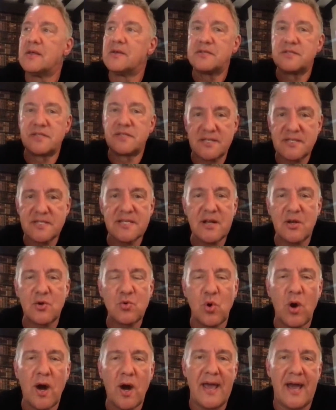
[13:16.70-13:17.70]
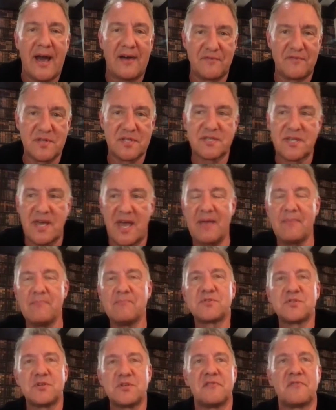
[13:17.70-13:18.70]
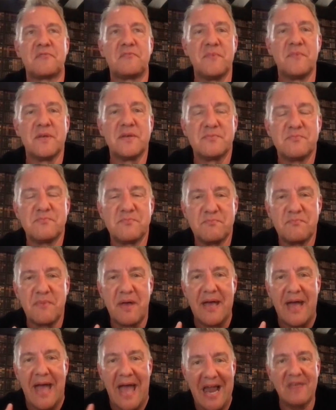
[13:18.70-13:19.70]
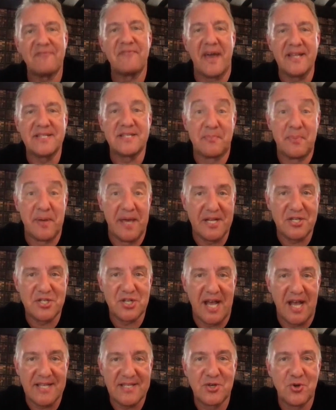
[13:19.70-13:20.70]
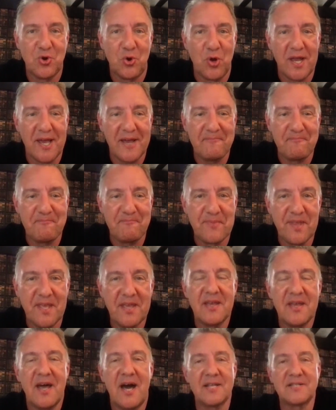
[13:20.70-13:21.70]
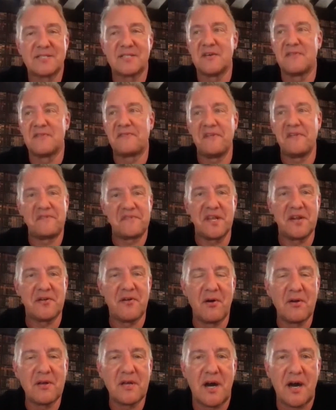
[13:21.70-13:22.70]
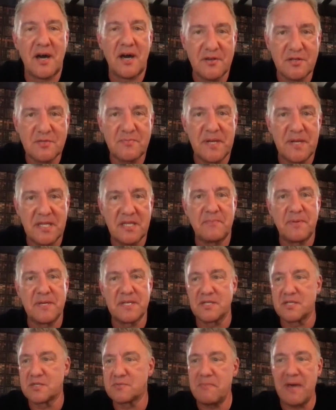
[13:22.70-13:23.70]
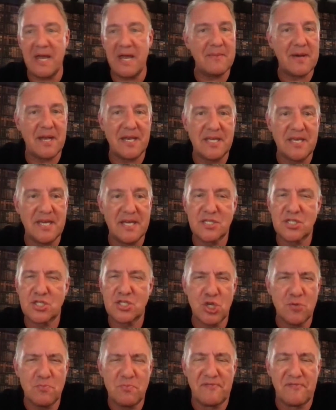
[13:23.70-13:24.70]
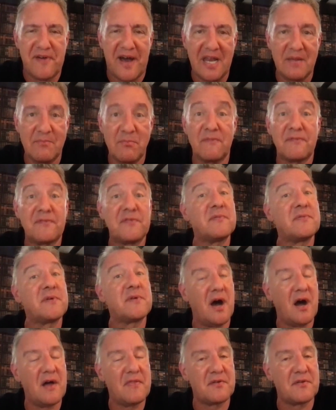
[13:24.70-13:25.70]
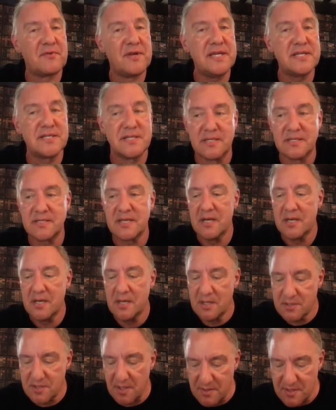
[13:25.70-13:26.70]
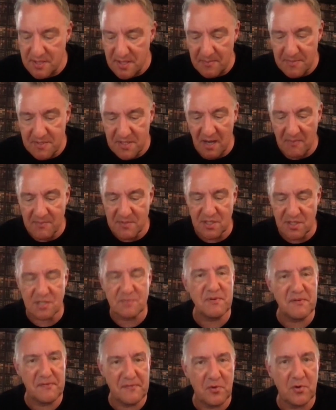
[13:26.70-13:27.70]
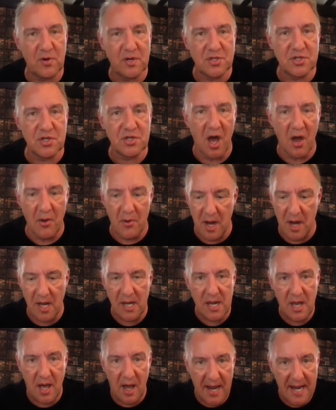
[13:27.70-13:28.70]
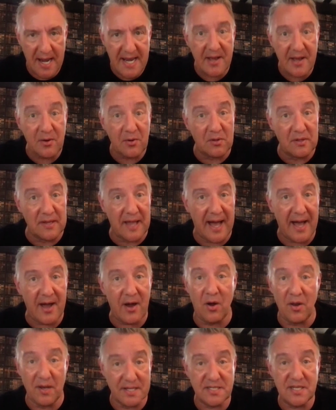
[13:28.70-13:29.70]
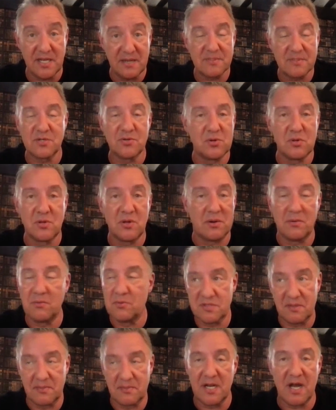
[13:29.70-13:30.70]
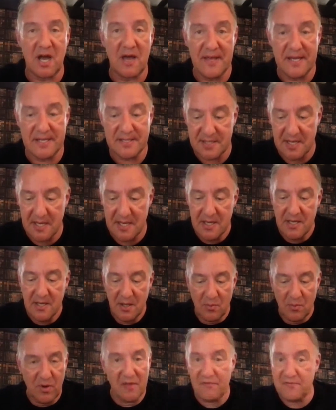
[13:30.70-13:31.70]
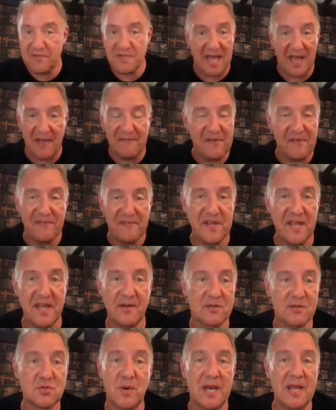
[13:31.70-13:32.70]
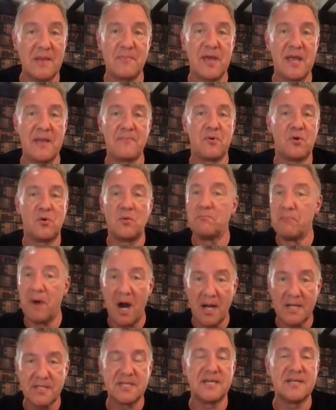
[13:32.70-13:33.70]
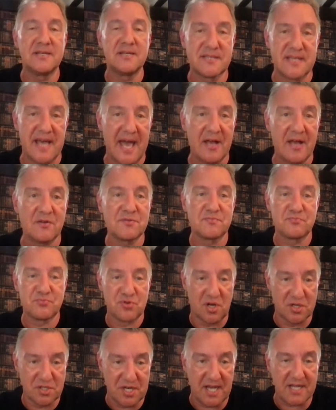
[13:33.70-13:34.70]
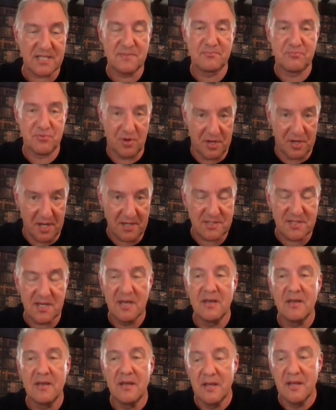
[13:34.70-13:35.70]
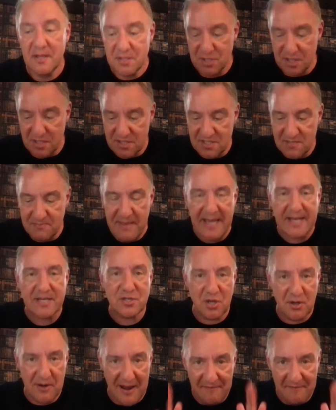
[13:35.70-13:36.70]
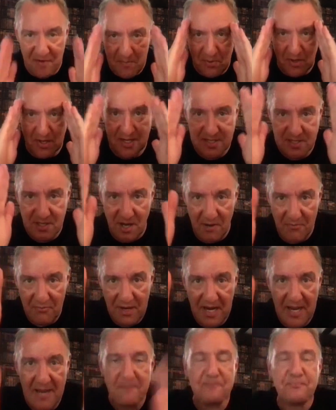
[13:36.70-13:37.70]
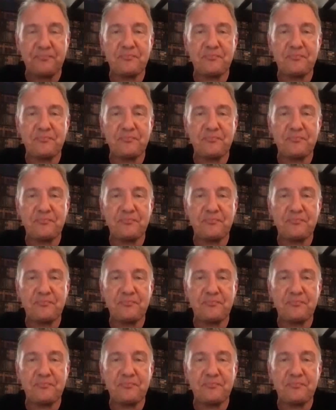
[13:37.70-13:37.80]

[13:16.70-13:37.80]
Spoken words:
doesn't quite have the same sort of elevator pitch, let's call it, as the 50-year-old guy who's been in the business many, many years, super valuable for other reasons. So sometimes just before a show, aligning all that on a Teams call or something like this with, say, 15 or 20 people, marketing, sales, projects, product, just to make sure everybody's got a really